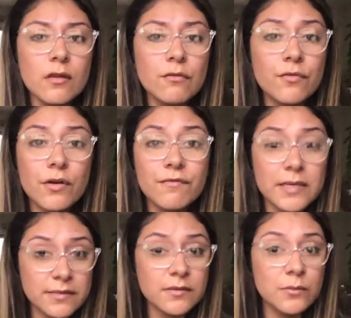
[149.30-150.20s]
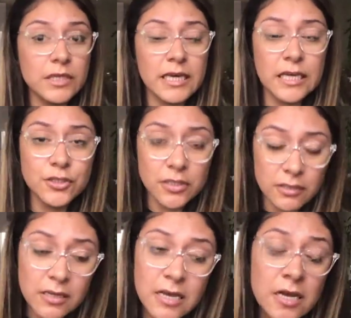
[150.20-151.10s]
For effective
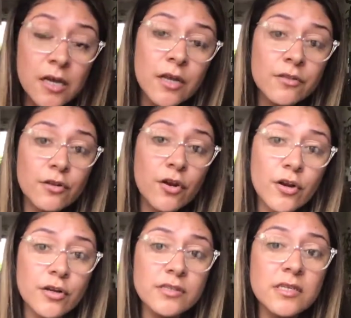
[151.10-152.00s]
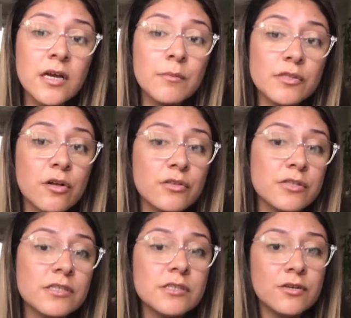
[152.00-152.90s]
communication, the nurse must also
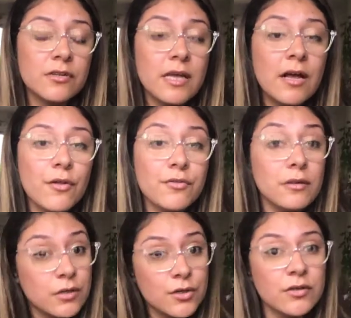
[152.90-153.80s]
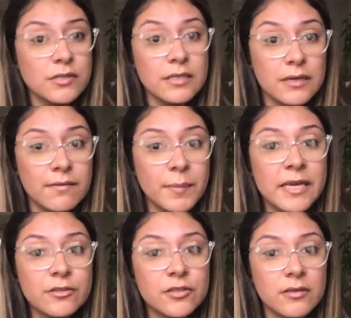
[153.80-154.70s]
consider the health literacy of the
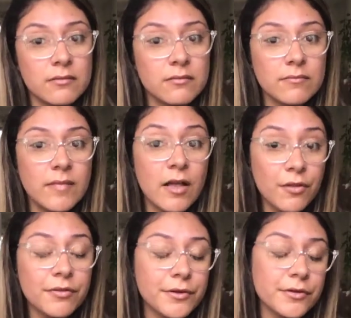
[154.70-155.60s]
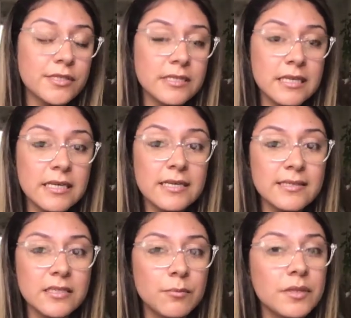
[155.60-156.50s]
patient. Health literacy is
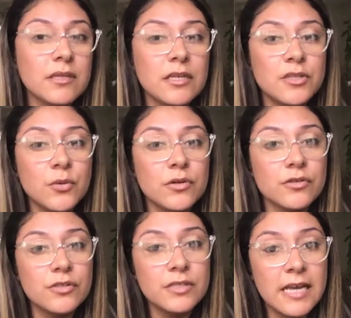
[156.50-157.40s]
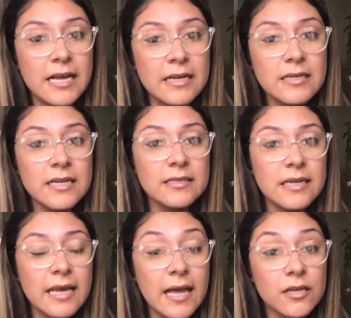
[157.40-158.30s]
the ability to understand and
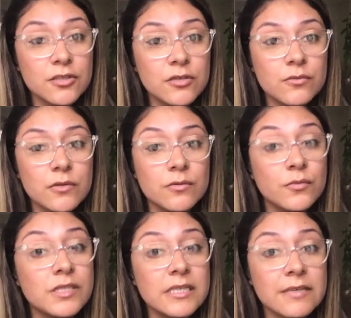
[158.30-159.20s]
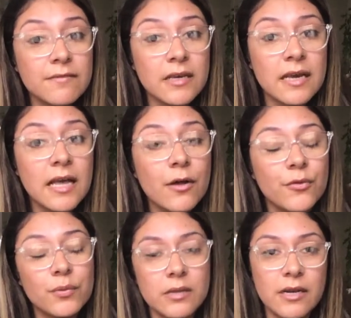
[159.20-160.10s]
take action when receiving
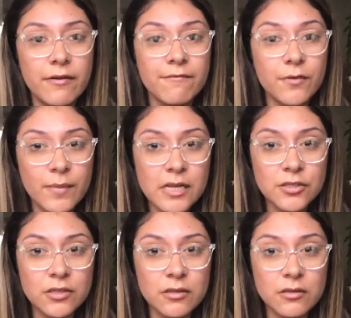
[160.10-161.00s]
health-related information.